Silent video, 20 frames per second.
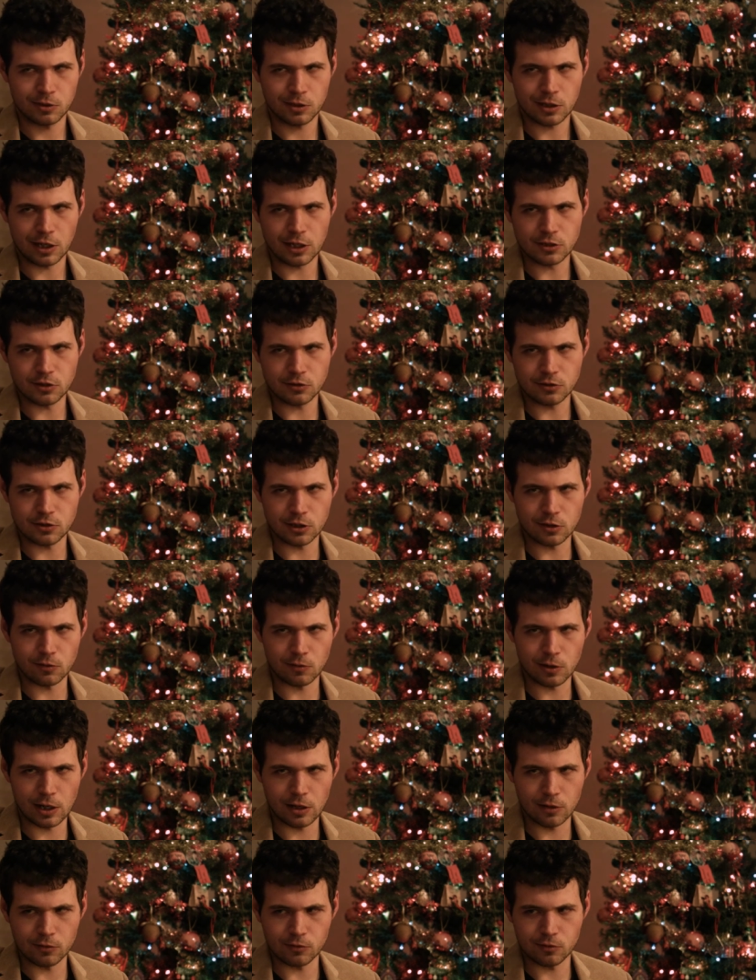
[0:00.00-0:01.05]
As you sit
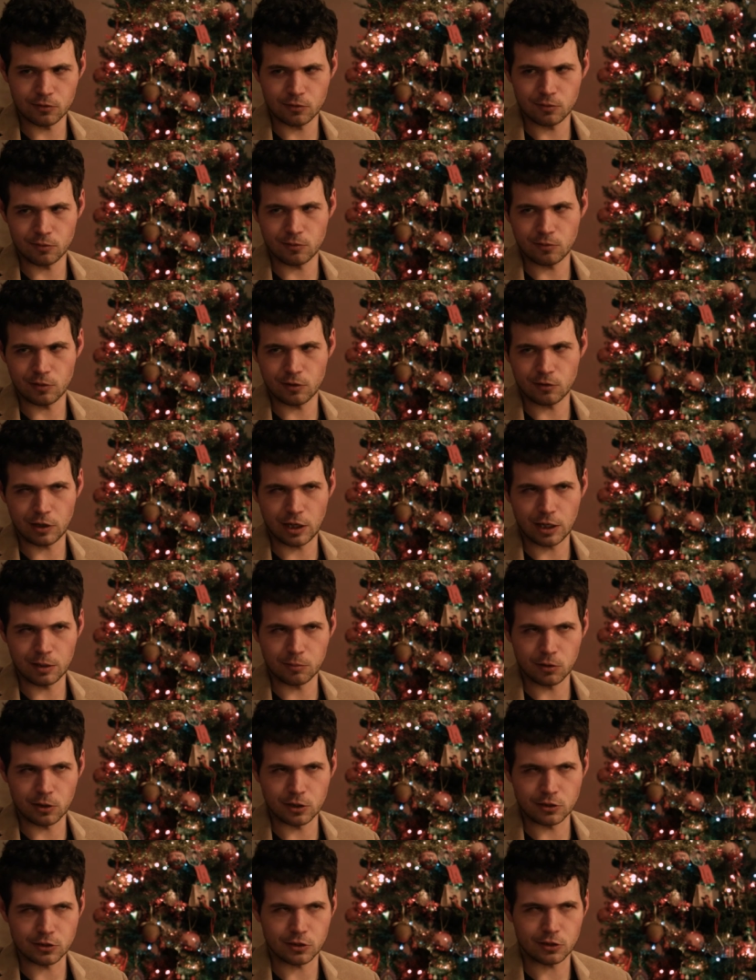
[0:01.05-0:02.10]
around the
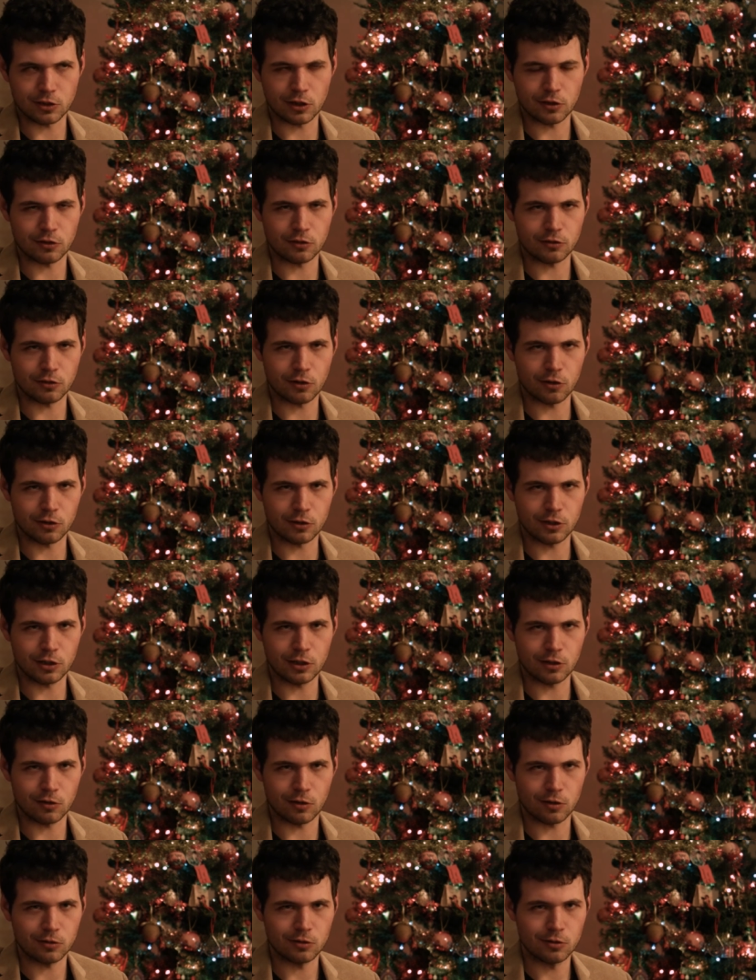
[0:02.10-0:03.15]
table, as you cut the turkey
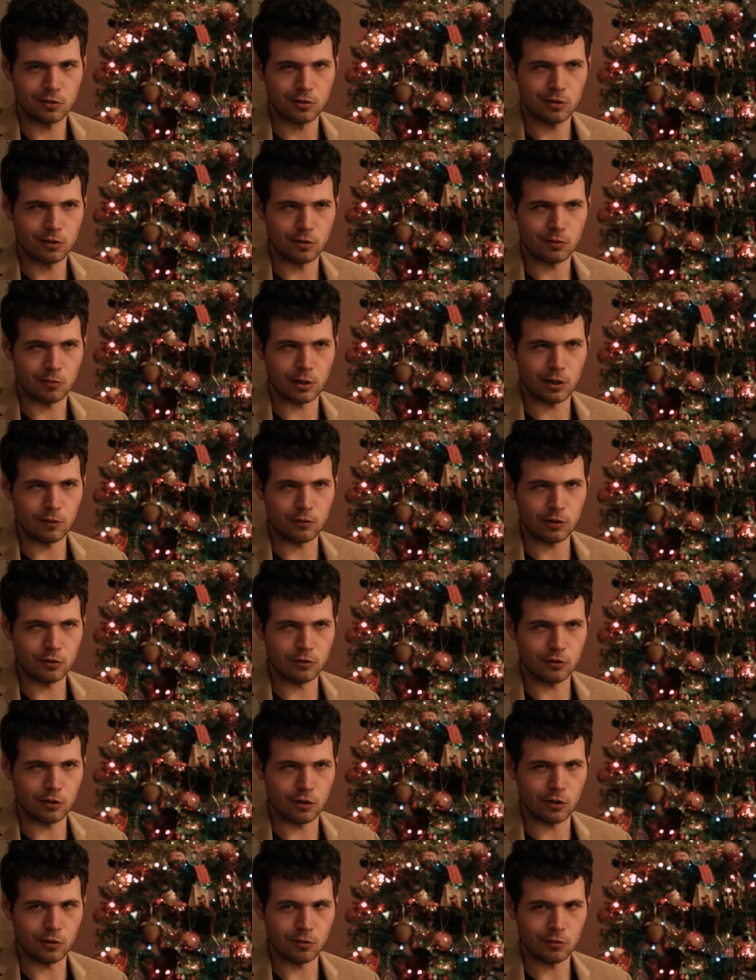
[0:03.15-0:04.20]
or whatever you
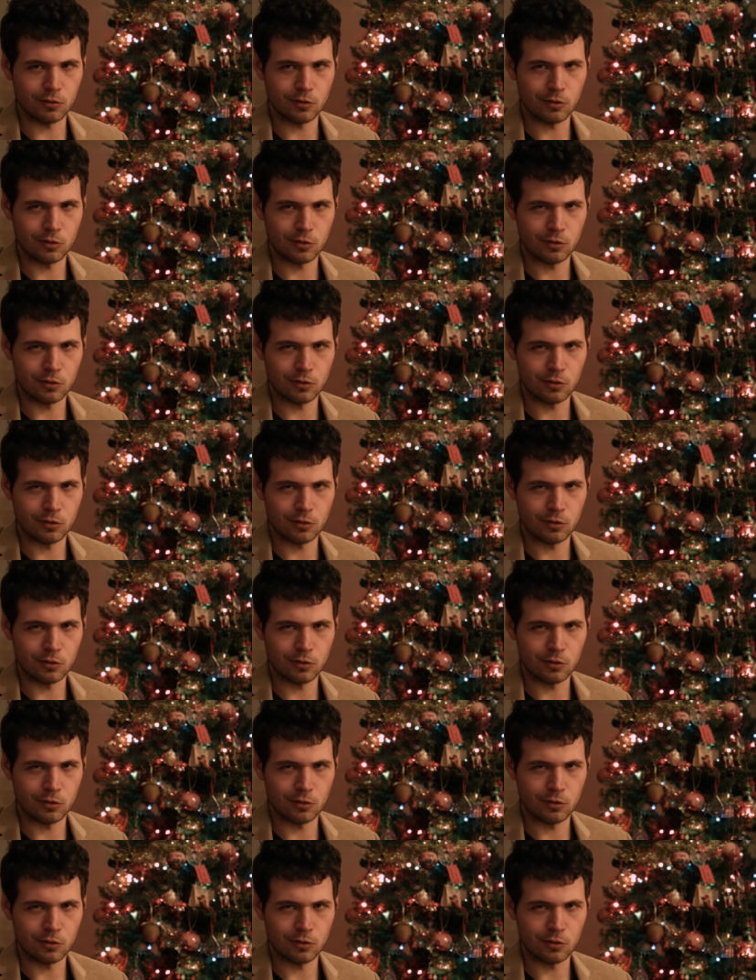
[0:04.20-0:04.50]
do,